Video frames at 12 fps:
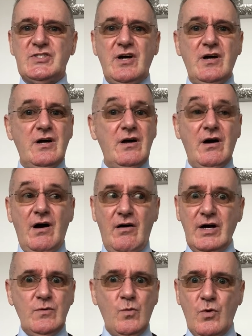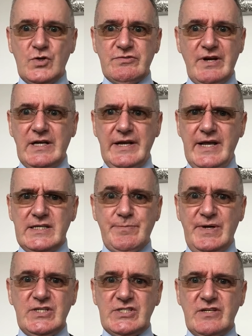are eye wateringly
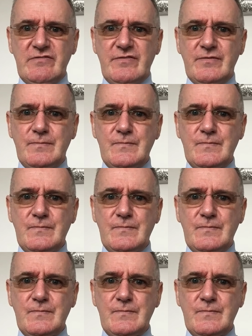expensive,